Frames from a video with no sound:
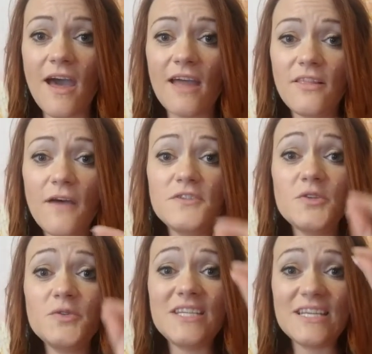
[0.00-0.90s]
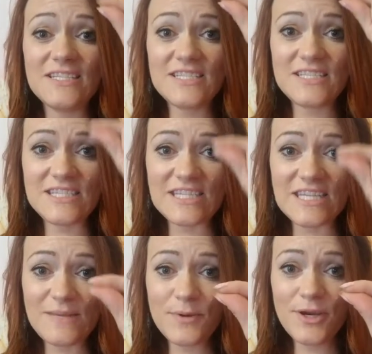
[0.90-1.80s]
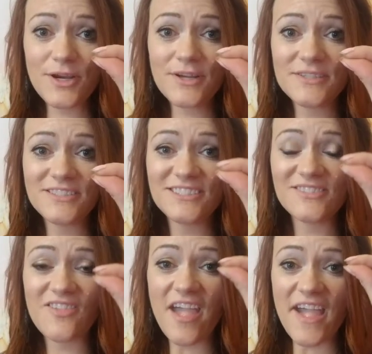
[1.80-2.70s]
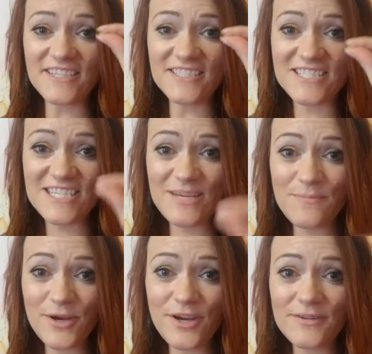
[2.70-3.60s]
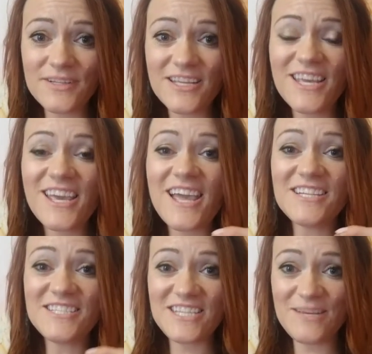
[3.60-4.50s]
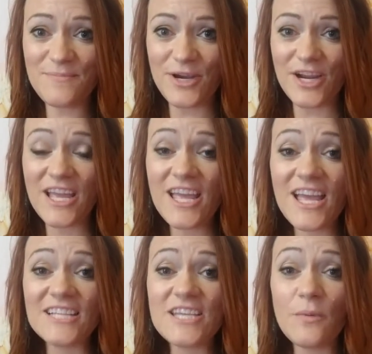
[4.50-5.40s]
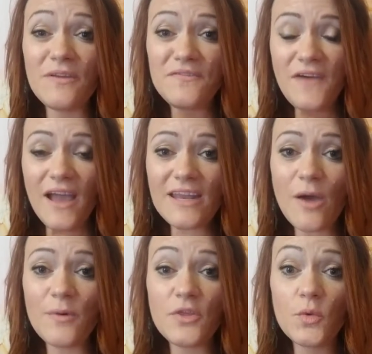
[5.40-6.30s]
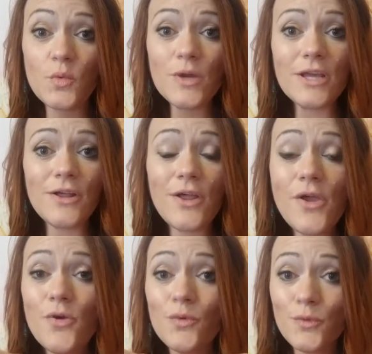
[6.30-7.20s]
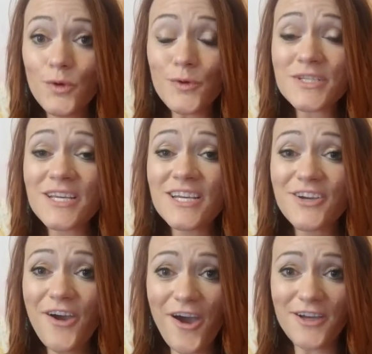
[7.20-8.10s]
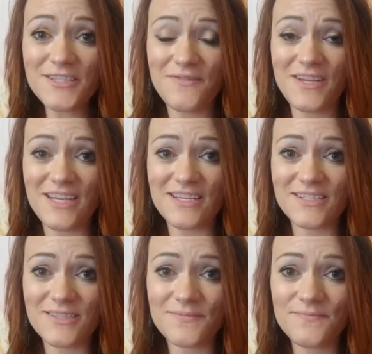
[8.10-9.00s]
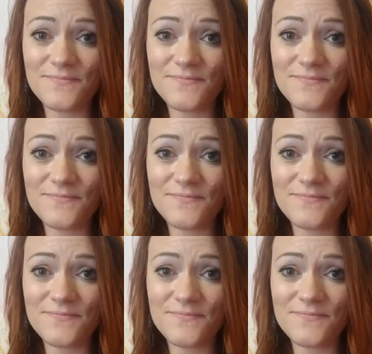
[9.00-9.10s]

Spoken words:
I love to dig deeper and deeper and deeper until we find out what the real root cause of it is.